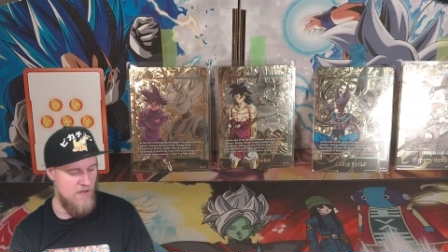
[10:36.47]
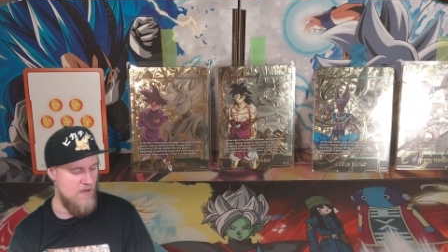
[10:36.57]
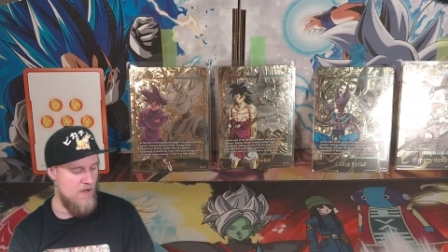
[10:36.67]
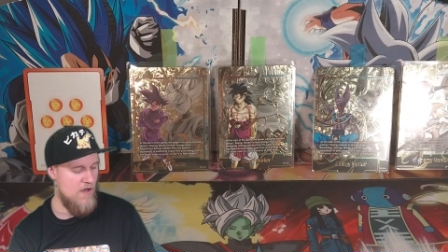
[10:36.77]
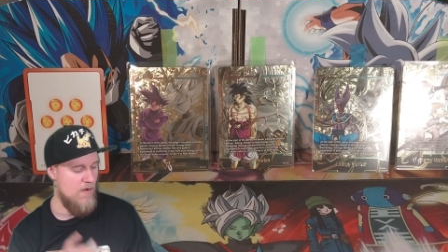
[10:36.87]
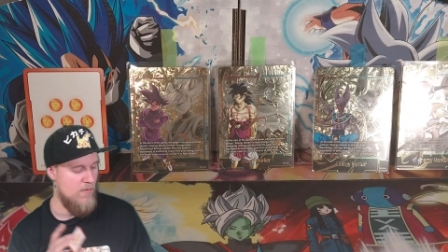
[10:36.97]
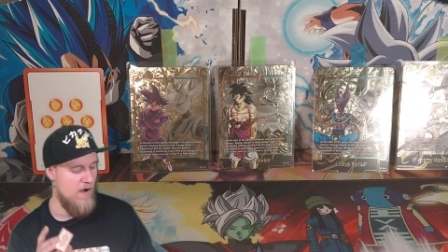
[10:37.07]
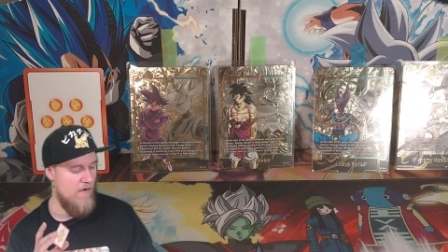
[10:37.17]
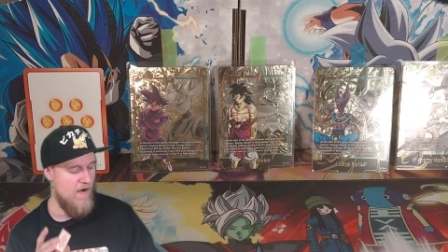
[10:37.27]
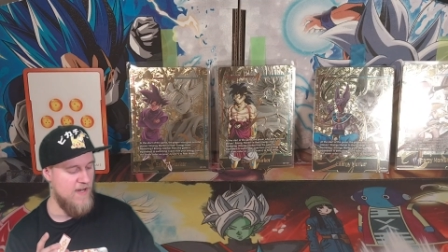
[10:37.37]

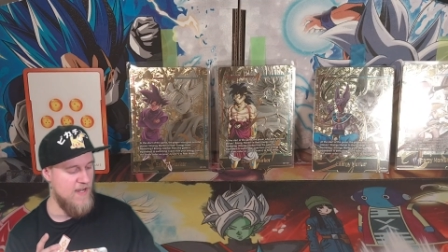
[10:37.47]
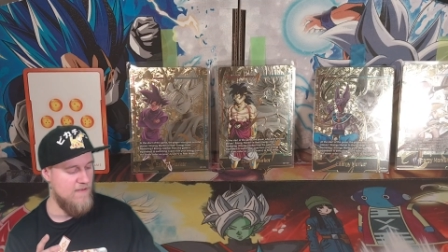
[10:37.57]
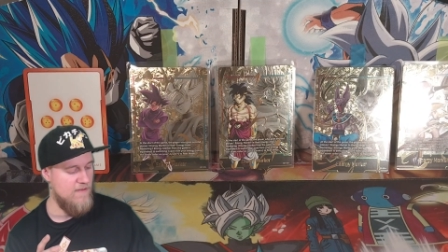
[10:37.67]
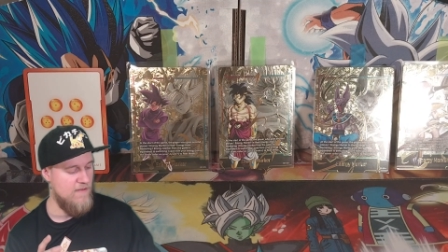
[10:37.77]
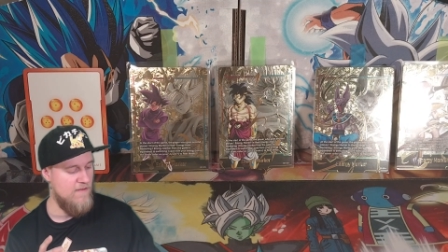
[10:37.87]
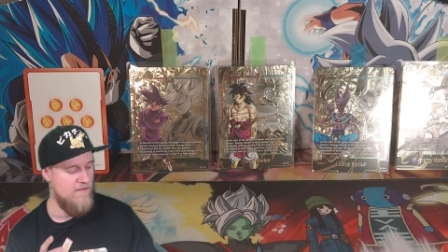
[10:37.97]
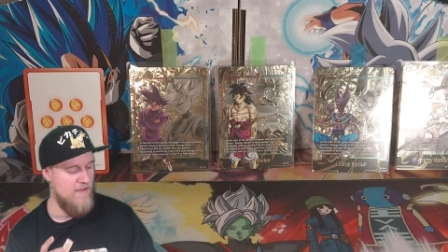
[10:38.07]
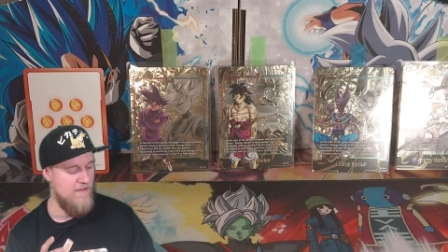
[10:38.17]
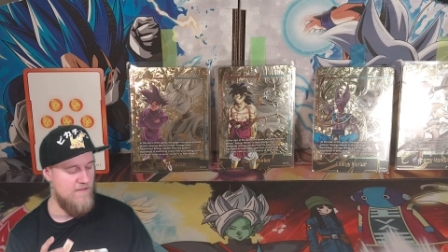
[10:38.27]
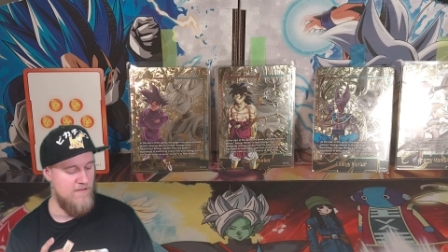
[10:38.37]
whenever I get
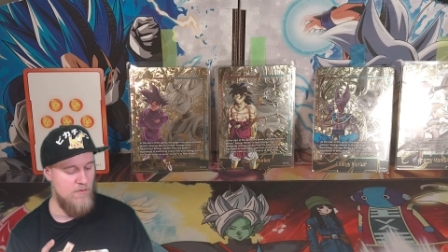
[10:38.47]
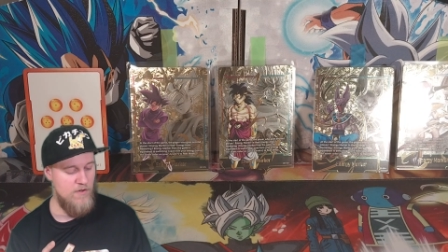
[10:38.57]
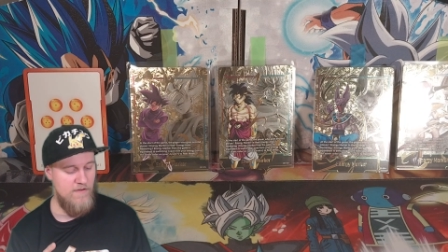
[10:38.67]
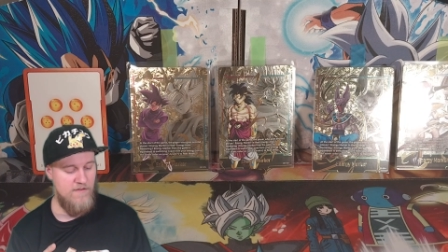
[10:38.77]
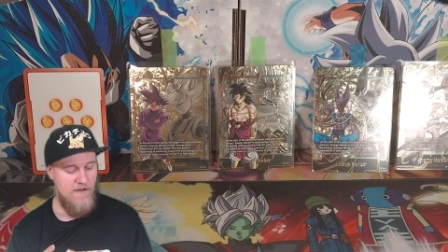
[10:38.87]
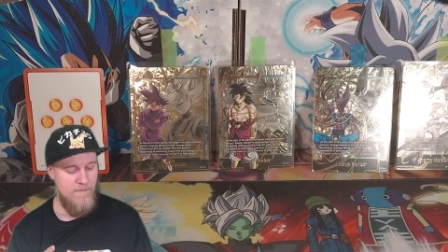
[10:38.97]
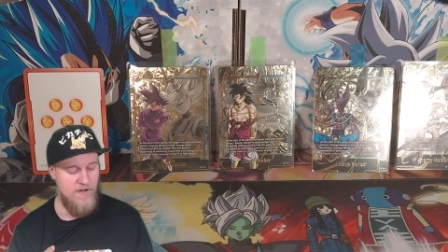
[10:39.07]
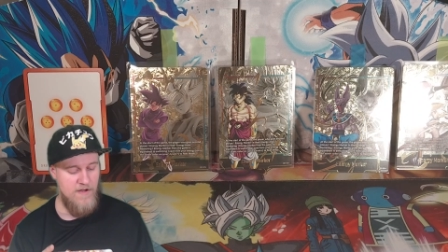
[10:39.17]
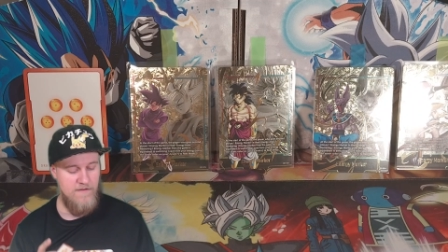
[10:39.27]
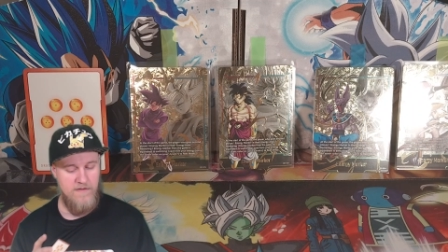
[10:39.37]
this sort of stuff,
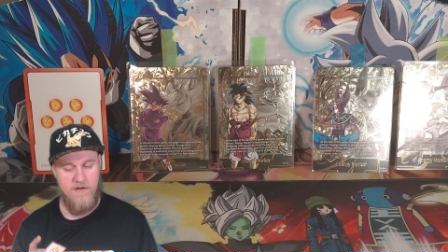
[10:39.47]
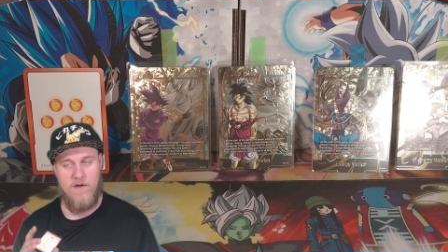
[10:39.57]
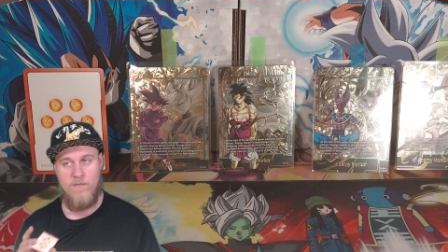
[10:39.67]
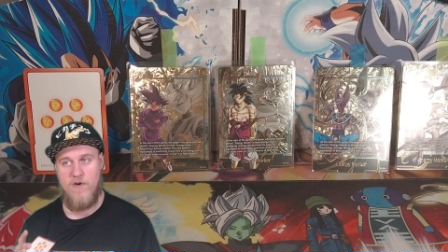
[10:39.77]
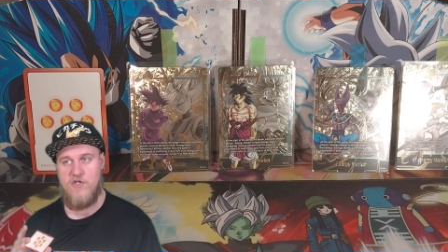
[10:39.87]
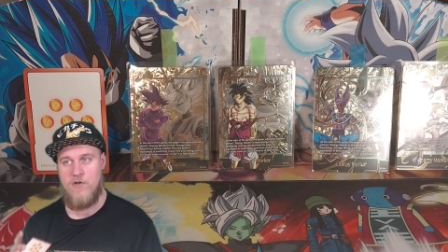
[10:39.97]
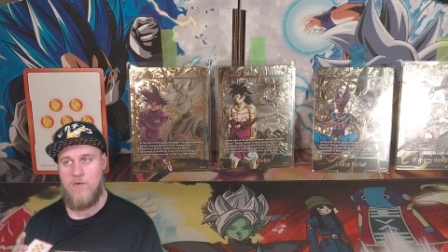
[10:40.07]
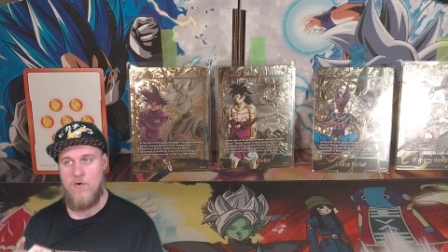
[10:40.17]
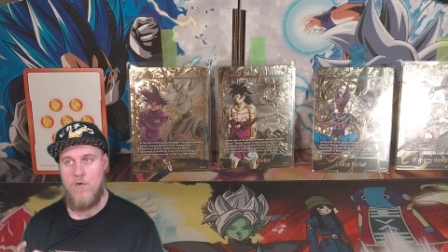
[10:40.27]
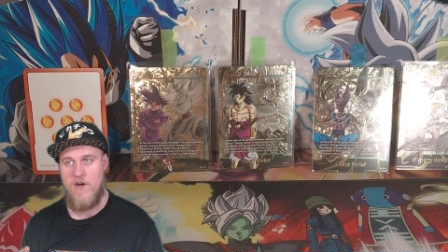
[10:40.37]
because in the original
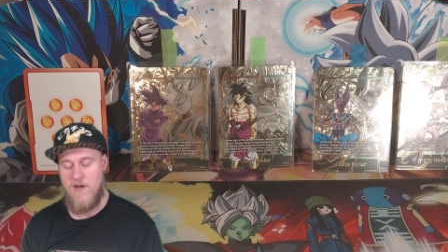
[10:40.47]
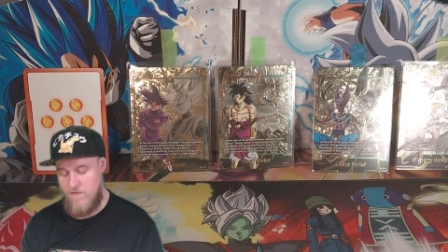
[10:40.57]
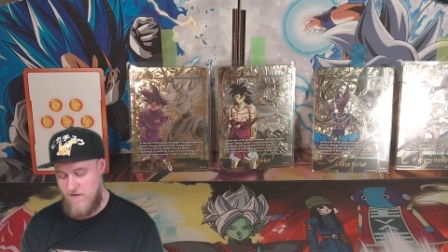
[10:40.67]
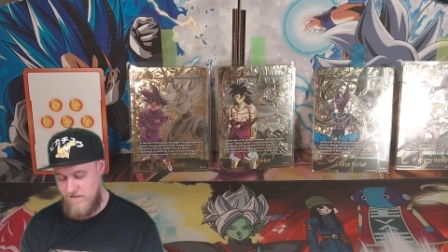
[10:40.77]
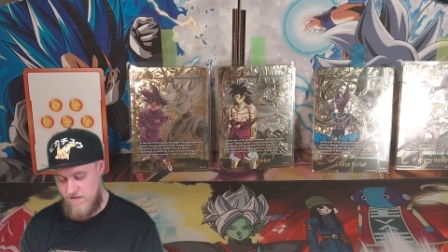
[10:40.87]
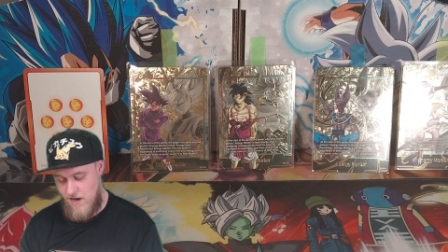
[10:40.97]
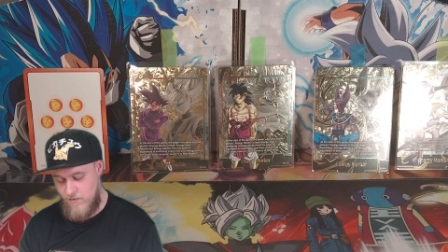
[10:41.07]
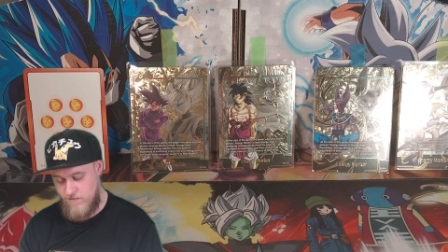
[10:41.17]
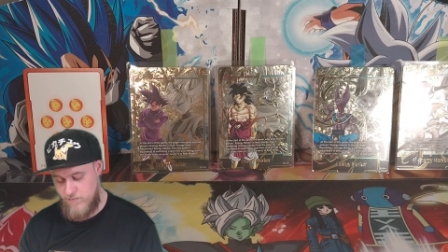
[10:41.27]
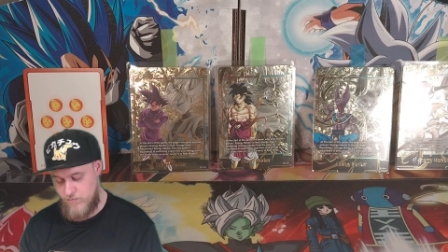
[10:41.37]
recording of this, I
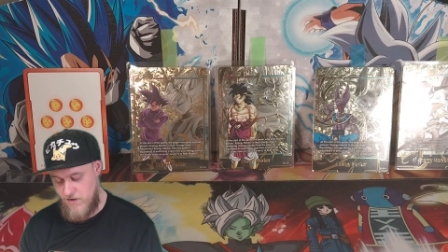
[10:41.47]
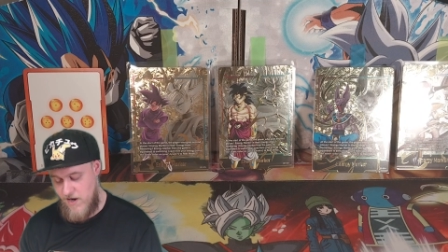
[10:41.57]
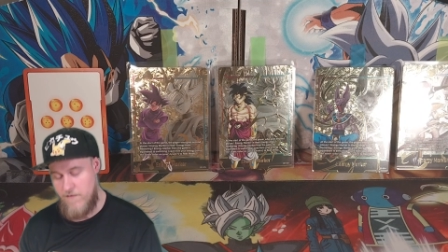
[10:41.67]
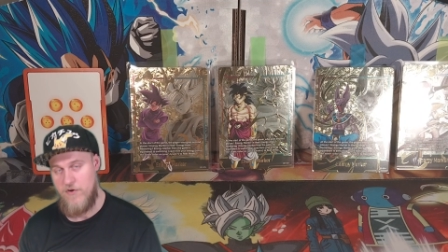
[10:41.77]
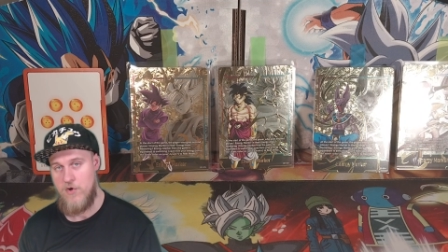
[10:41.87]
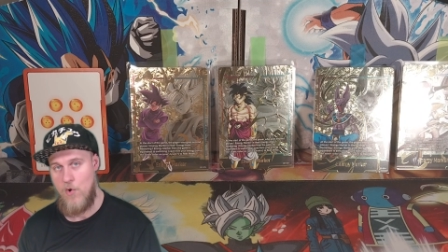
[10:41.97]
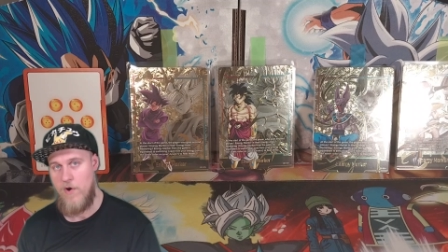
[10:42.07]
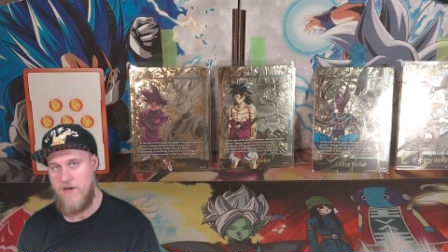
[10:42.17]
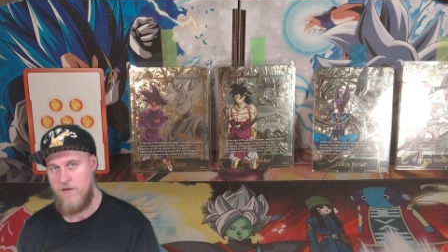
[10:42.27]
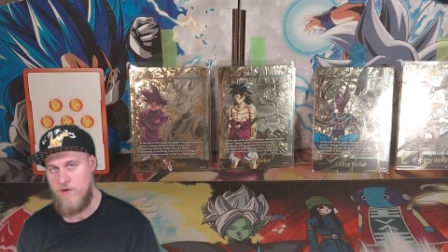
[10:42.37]
was kind of
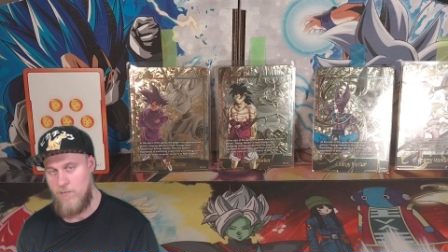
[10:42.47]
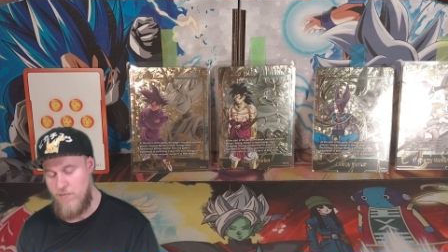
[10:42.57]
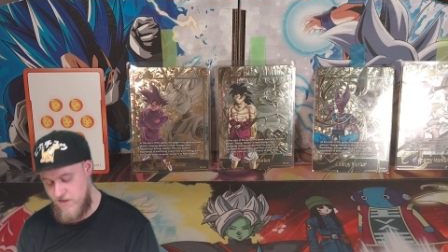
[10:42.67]
annoyed a little bit